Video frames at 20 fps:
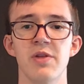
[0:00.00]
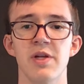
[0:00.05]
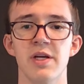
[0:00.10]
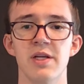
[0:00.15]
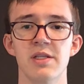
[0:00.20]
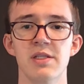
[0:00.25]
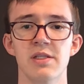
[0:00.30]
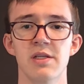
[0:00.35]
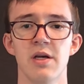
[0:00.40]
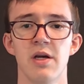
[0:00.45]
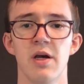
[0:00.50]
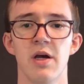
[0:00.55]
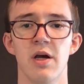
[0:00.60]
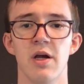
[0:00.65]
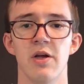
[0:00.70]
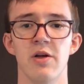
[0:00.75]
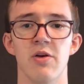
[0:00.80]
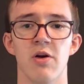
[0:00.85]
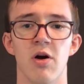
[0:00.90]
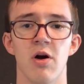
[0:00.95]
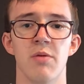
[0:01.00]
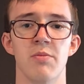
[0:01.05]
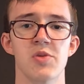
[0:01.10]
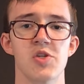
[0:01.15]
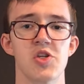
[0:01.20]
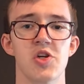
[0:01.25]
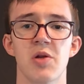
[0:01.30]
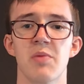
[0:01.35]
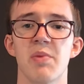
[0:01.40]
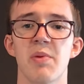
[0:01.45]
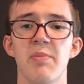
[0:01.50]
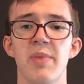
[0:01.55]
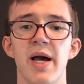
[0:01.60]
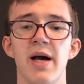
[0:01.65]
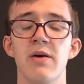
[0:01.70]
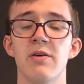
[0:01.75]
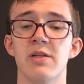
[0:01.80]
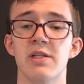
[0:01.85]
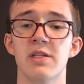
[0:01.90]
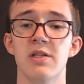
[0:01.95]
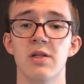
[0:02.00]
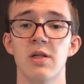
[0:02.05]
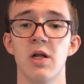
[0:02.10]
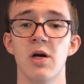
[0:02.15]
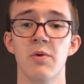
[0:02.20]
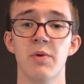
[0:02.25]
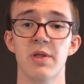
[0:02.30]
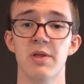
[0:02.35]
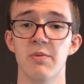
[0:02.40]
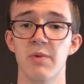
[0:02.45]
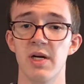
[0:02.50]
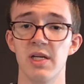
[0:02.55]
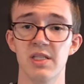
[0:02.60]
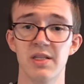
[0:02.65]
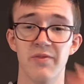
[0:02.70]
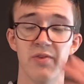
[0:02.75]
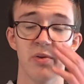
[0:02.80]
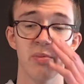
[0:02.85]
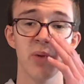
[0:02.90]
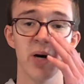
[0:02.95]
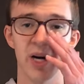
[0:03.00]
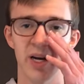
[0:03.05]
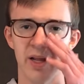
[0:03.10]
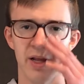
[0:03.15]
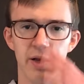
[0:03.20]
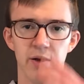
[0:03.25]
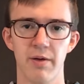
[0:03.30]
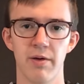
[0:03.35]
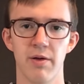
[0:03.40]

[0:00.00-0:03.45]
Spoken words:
this, your arms should be balanced along with the rest of your body.